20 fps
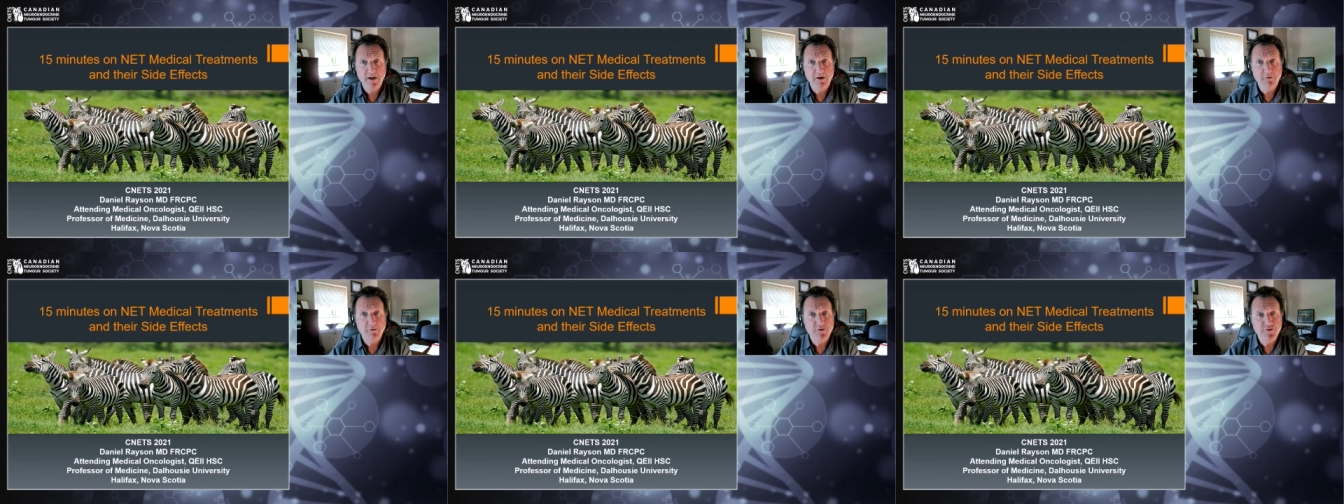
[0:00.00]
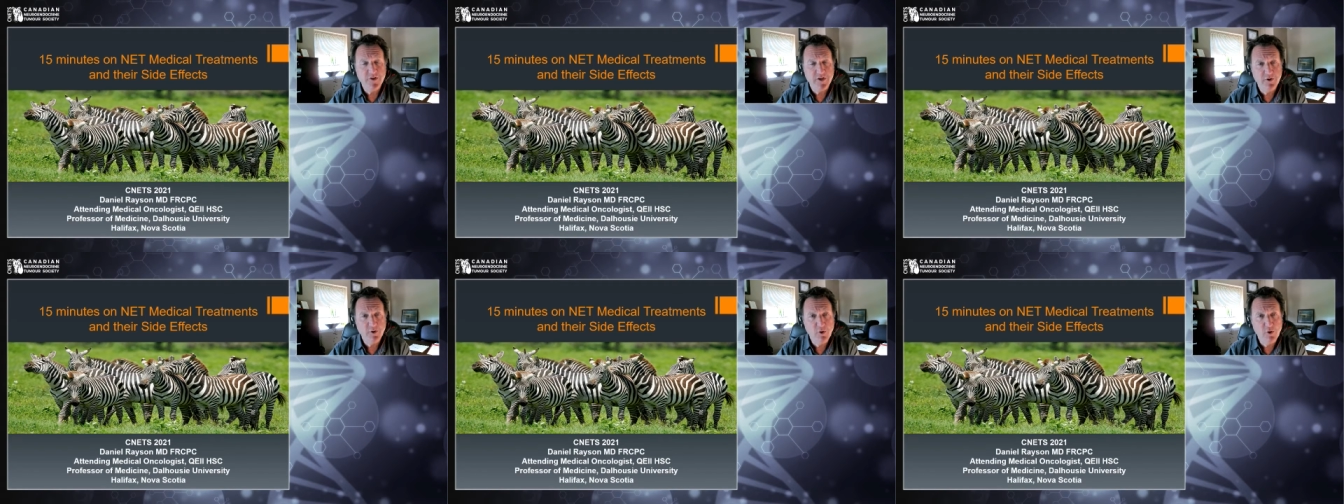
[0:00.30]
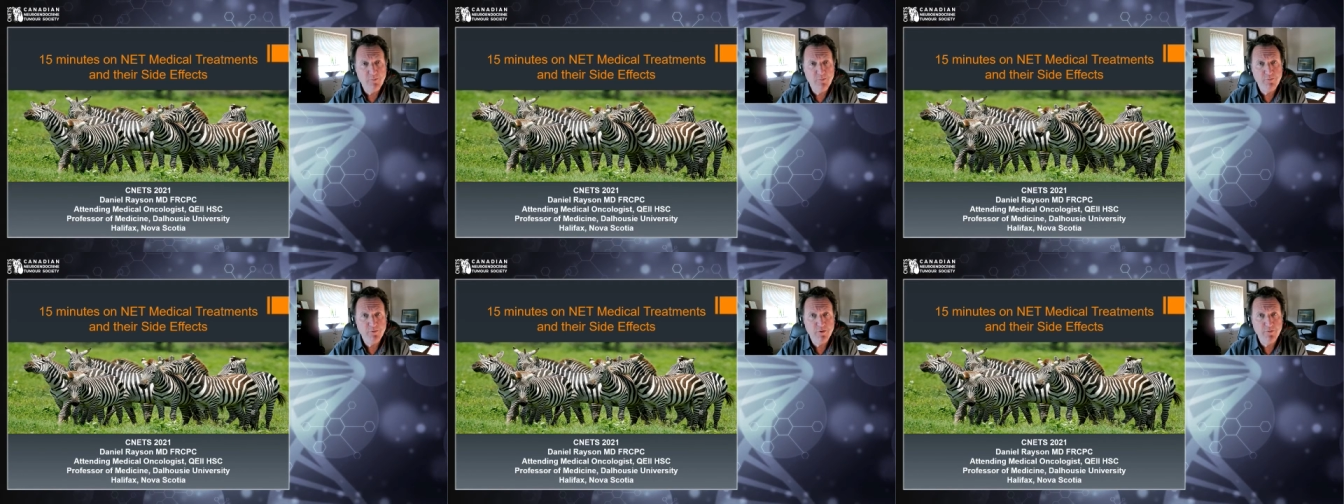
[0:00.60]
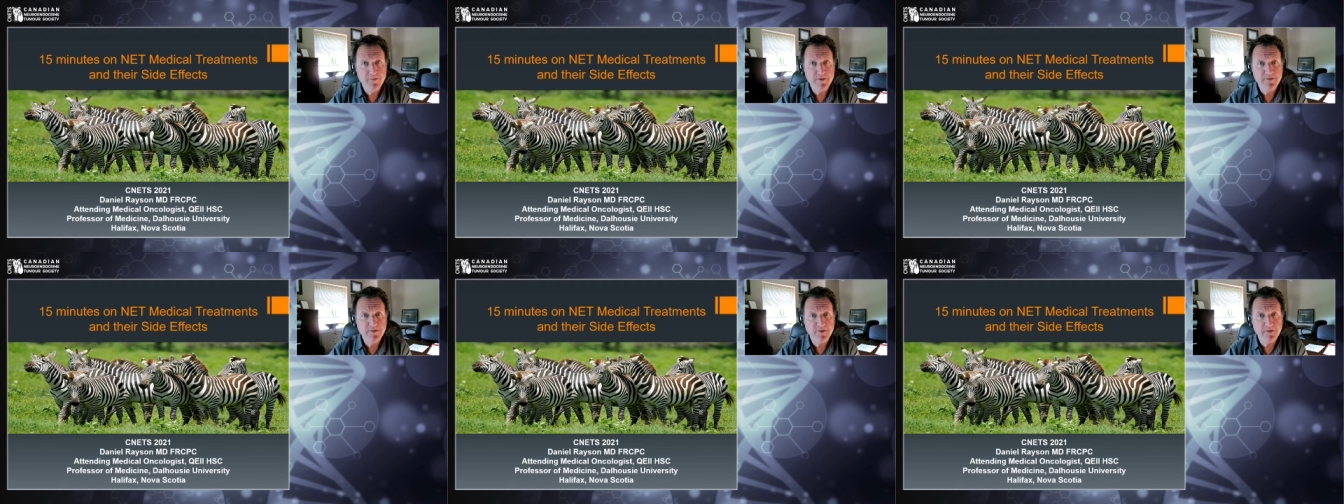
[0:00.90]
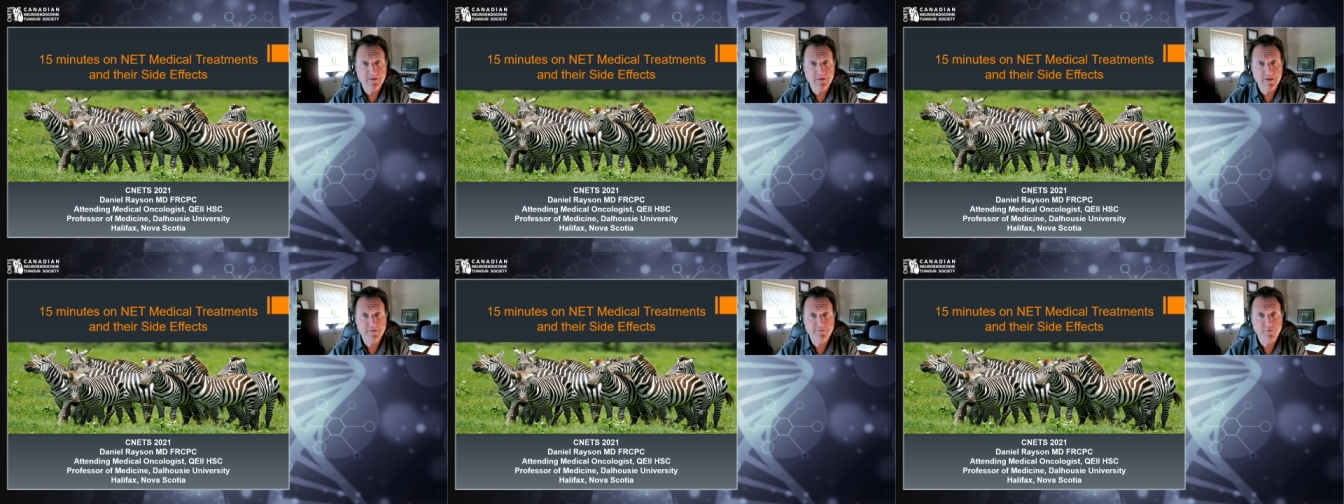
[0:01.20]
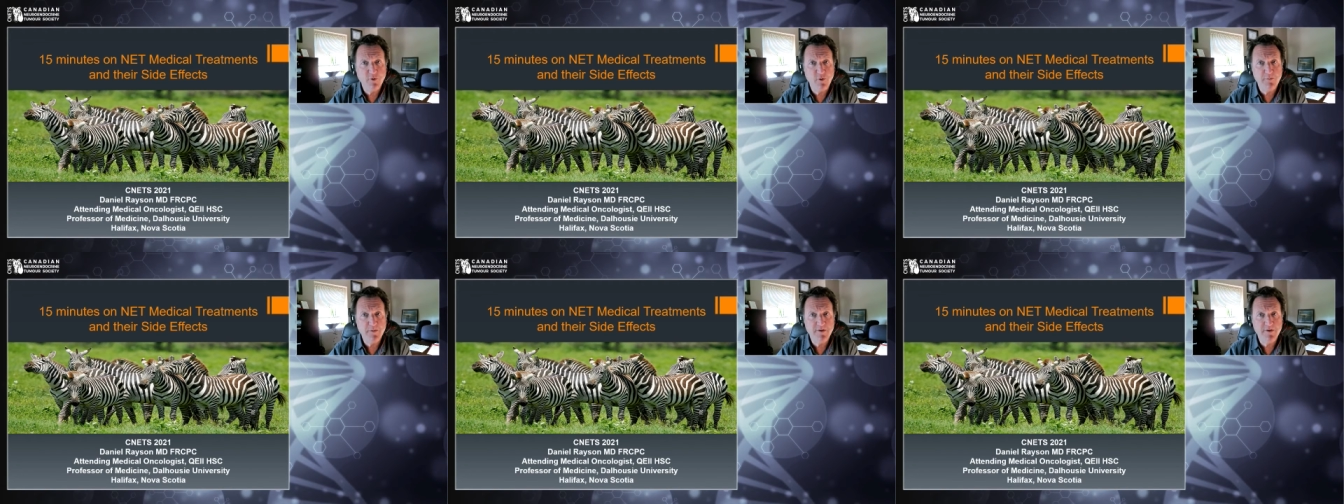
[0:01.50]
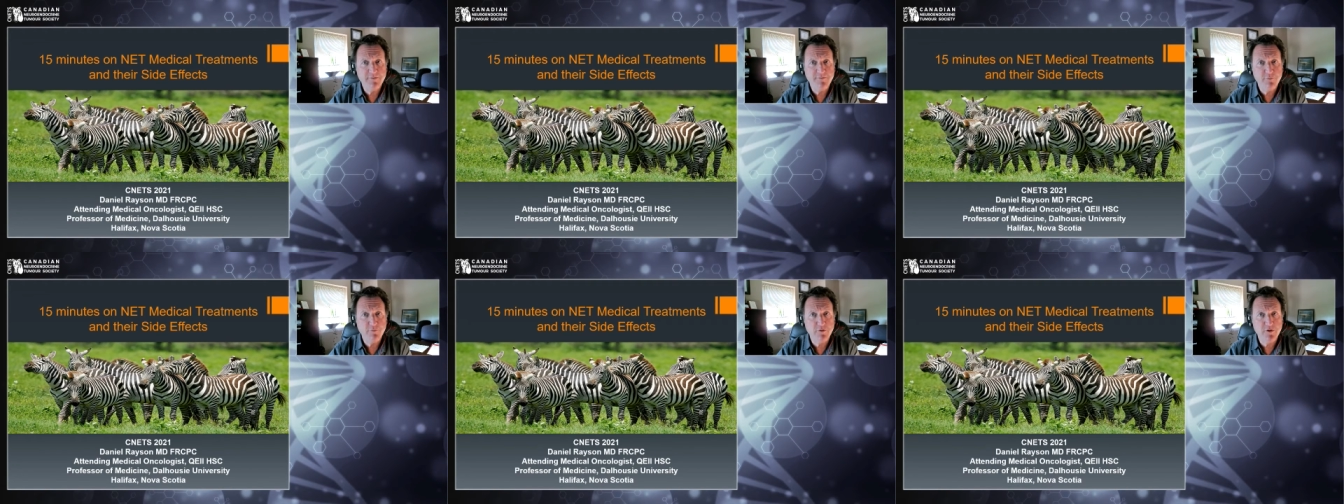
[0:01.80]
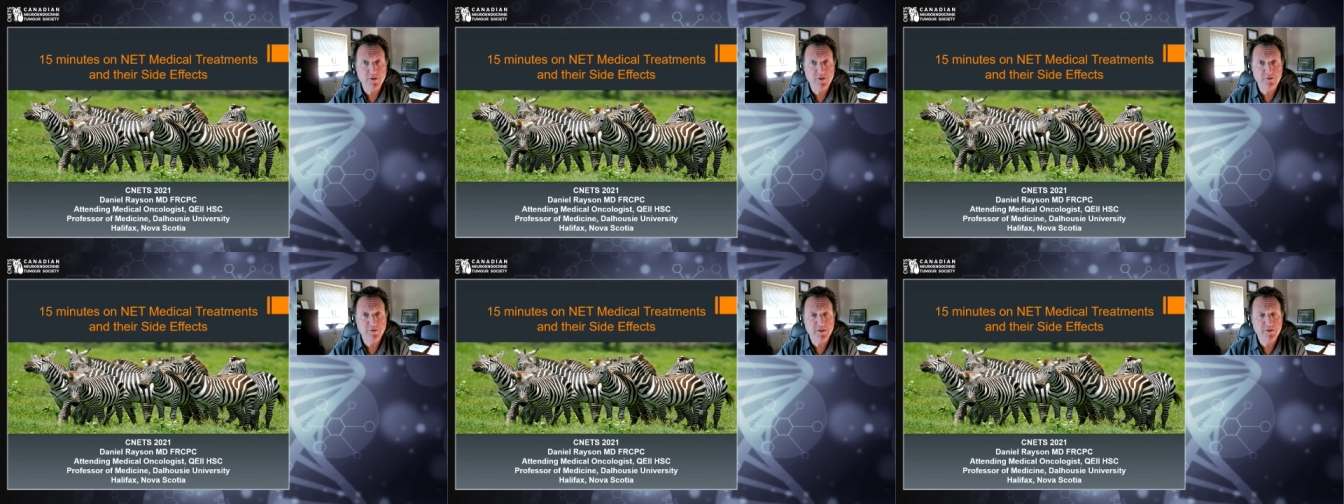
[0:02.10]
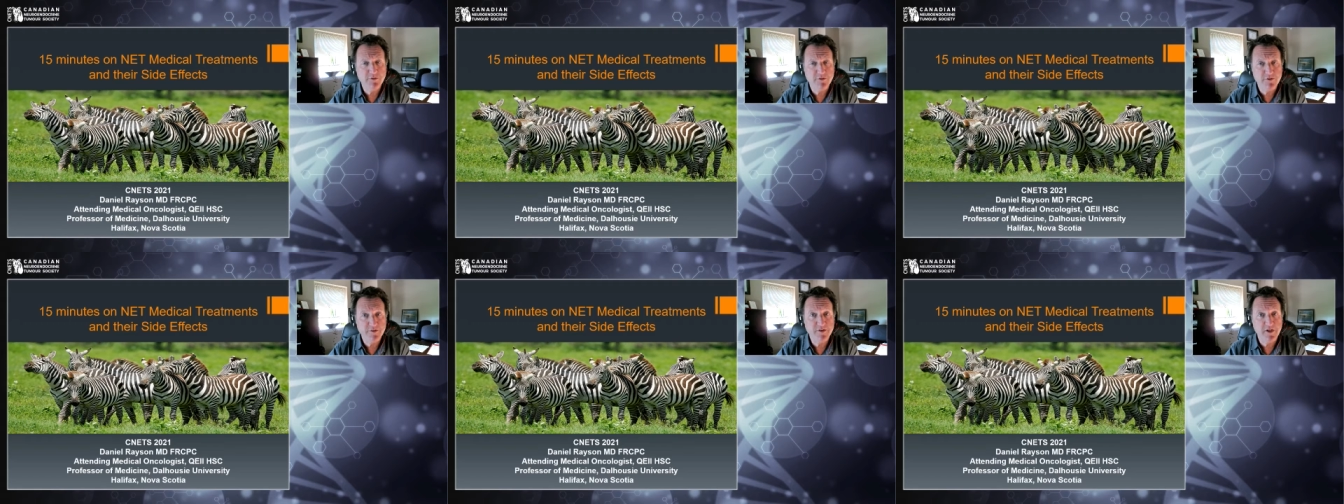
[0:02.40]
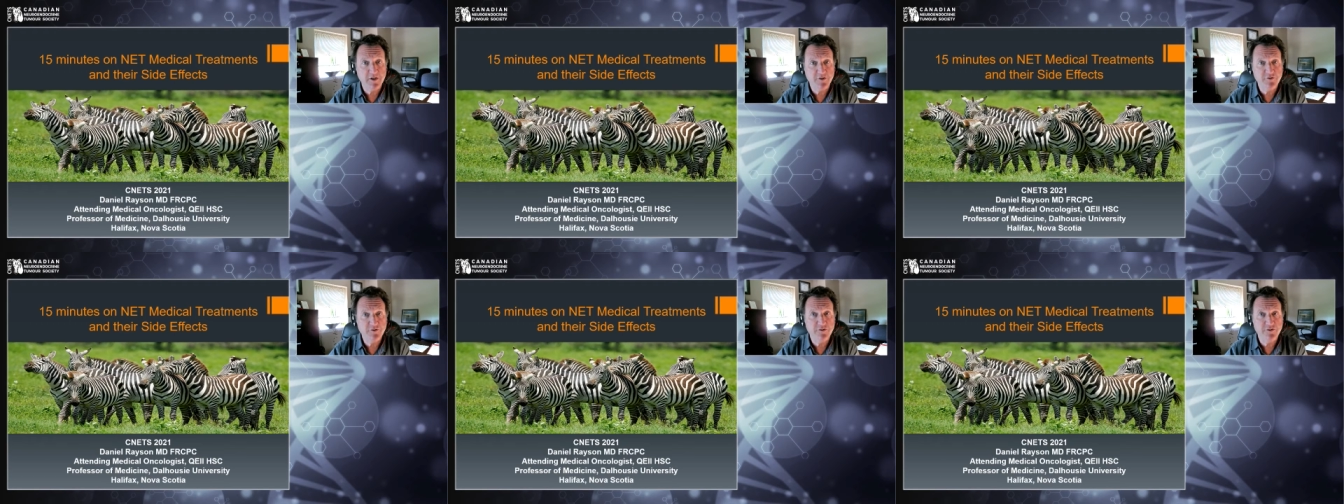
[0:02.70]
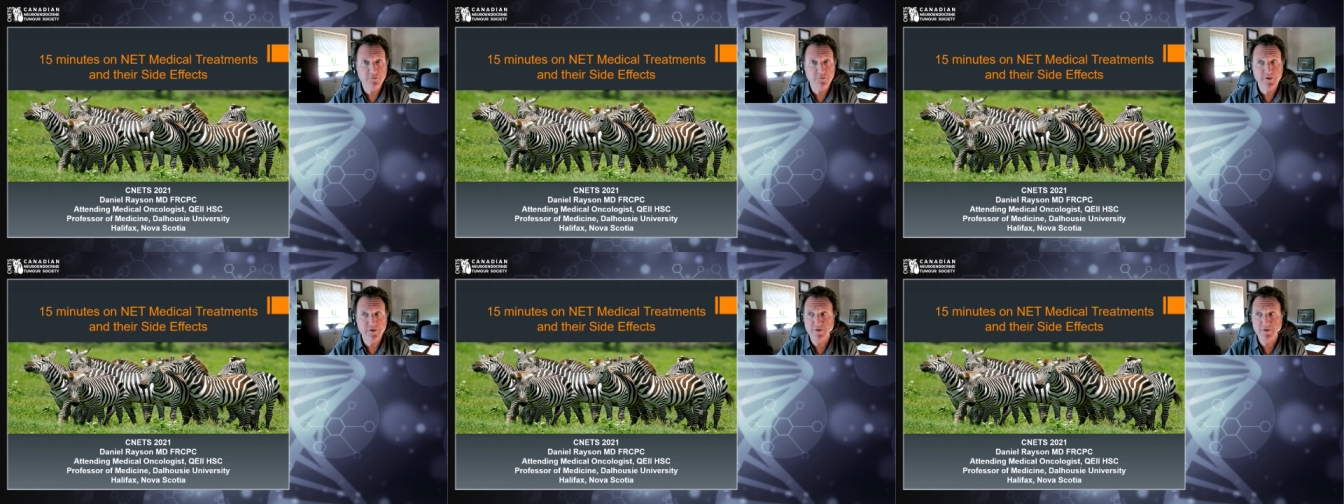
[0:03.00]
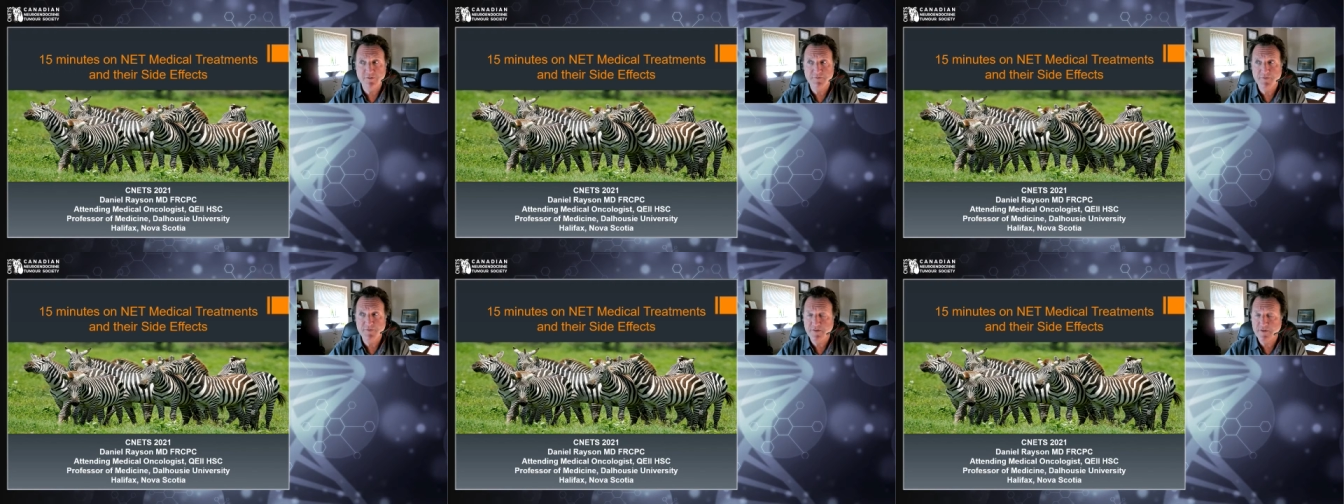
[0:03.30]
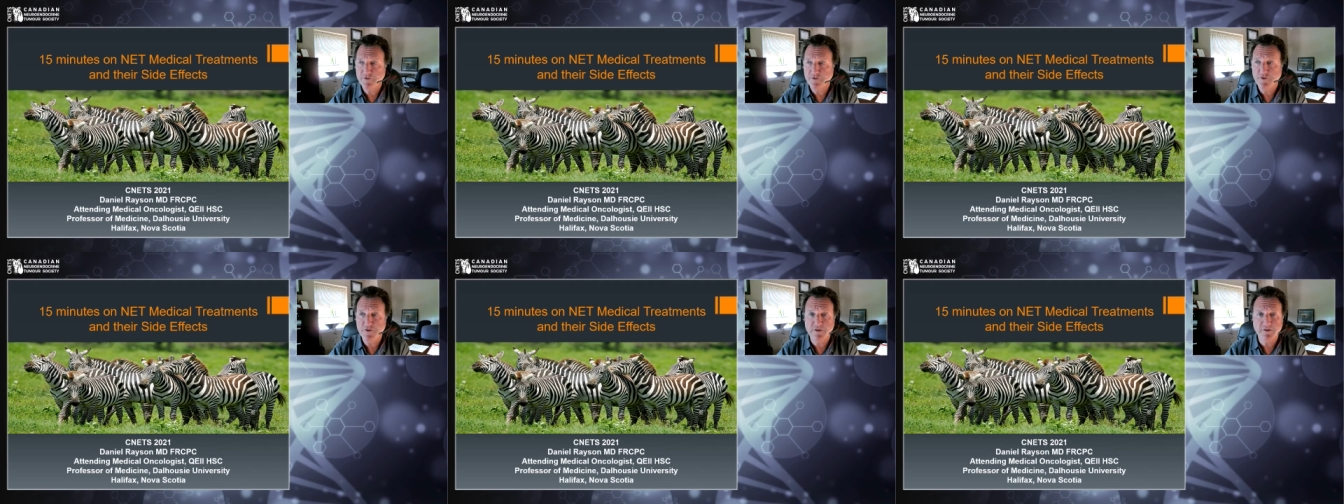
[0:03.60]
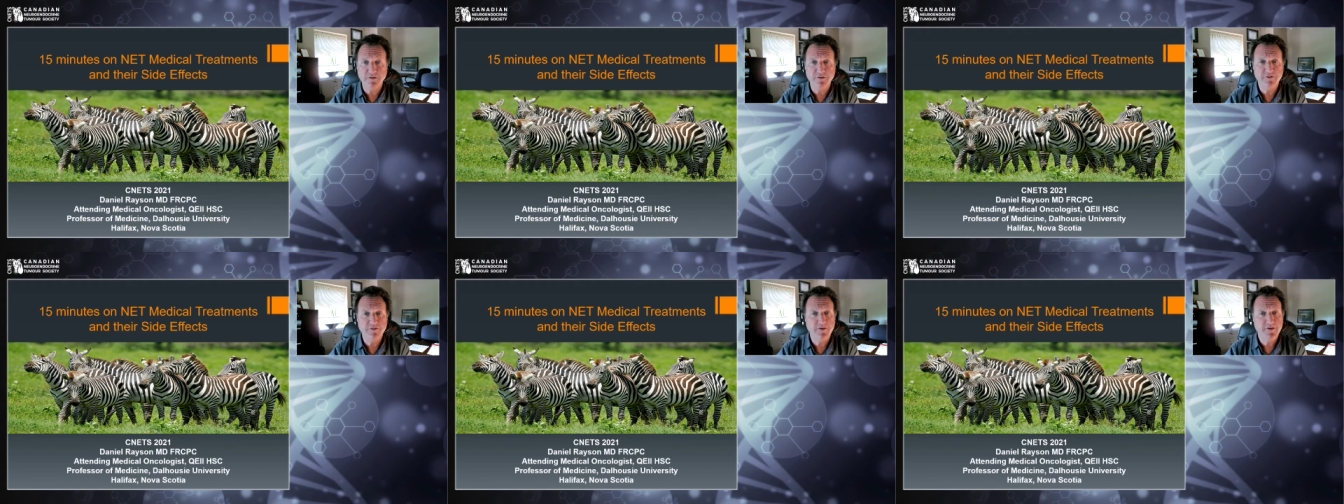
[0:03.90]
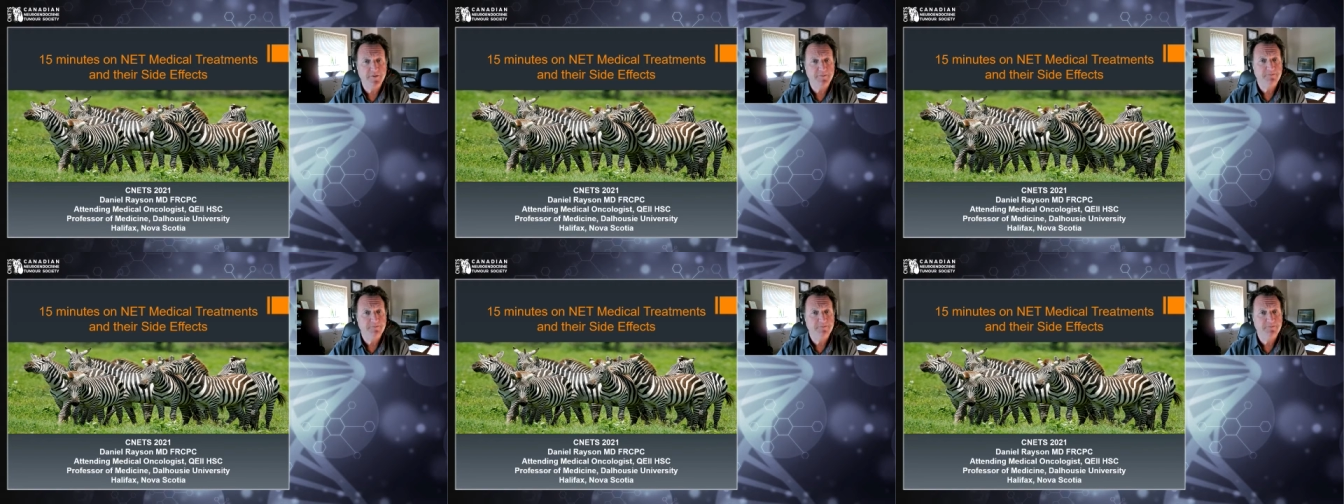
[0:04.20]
which I hope will be very informative for you in your discussions with your physicians.